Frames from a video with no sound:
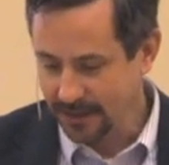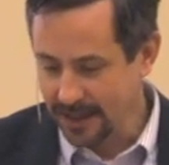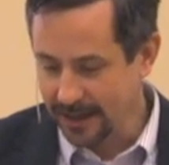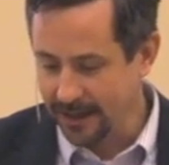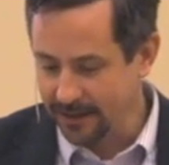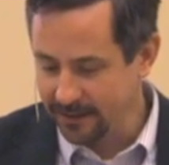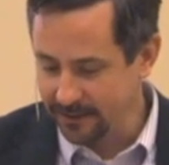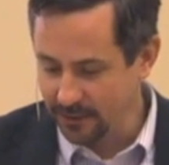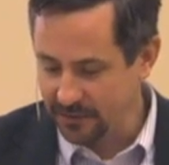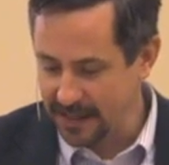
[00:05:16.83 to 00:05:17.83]
Uh,
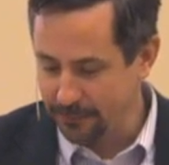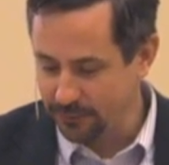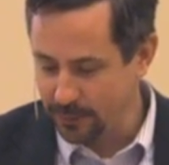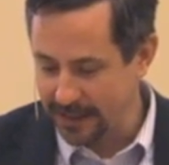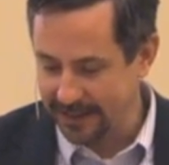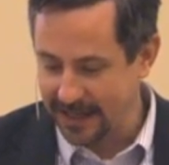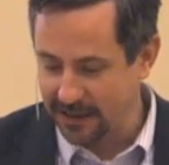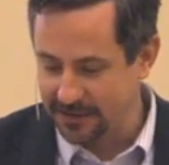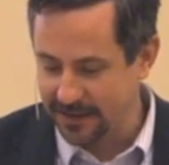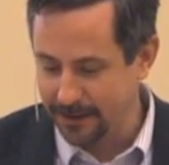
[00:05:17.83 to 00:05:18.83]
those samples, we get
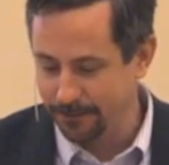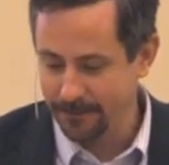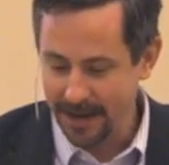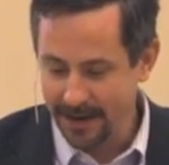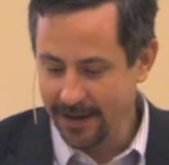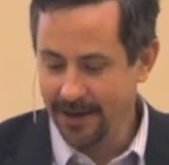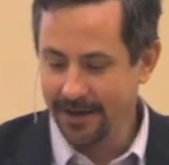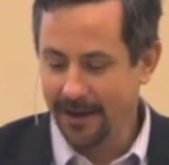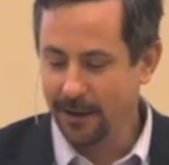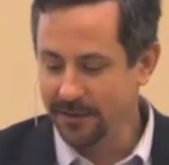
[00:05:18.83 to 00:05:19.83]
calcium.
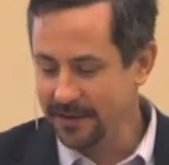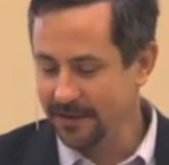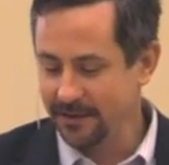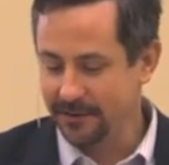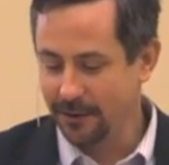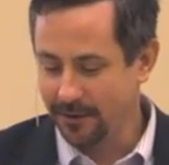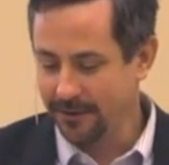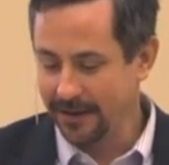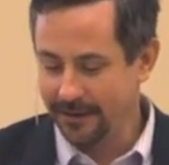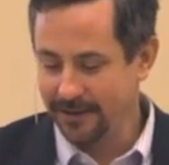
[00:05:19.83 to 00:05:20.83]
I always get this call,
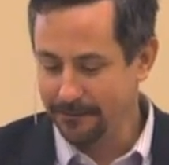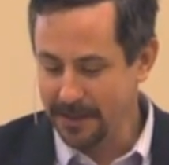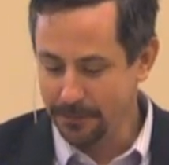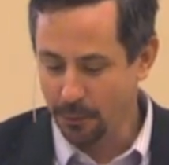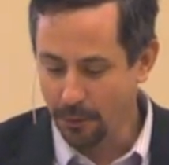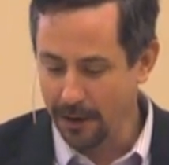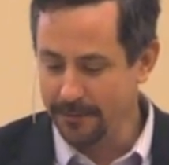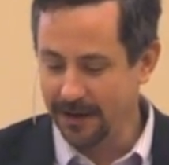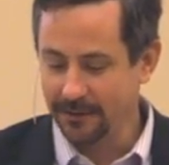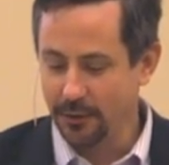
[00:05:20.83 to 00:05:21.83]
and, and people worry
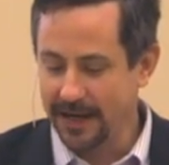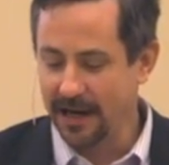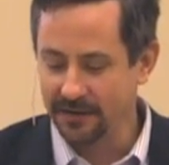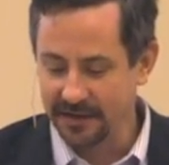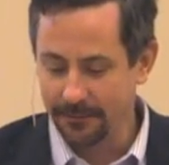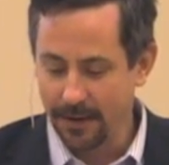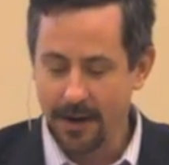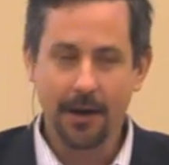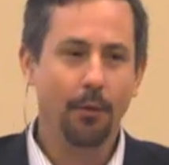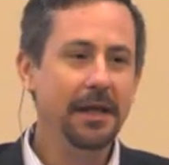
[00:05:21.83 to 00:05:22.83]
about low calcium.
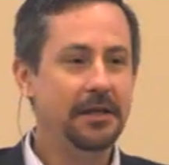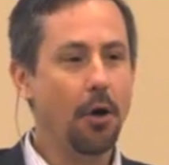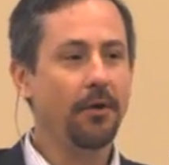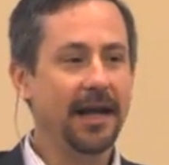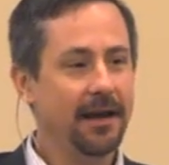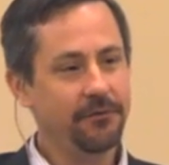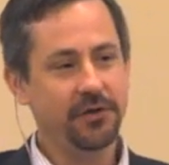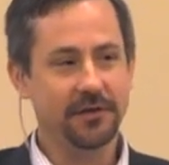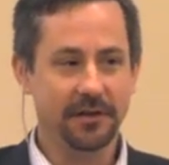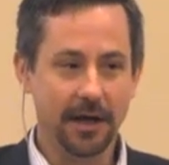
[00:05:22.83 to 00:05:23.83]
We don't have
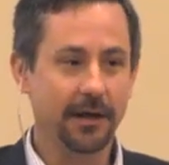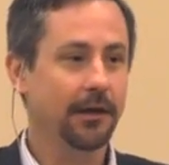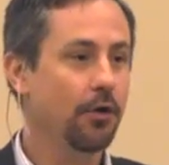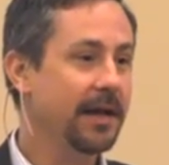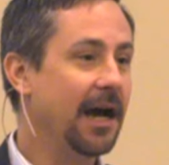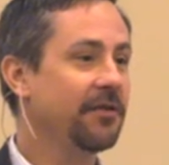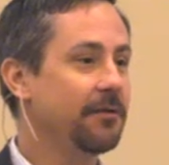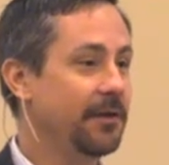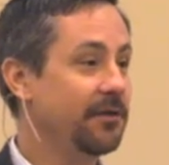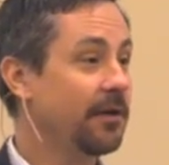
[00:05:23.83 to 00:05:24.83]
just a ton of low
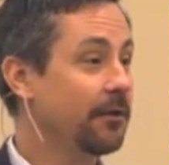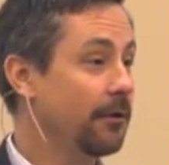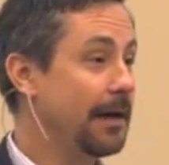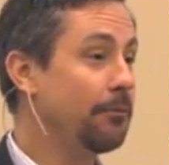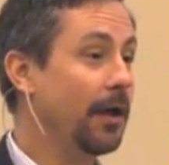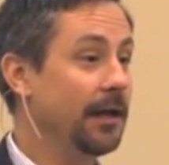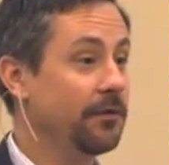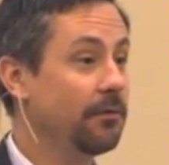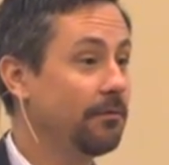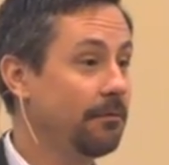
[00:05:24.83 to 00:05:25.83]
calcium in the southern Great Plains.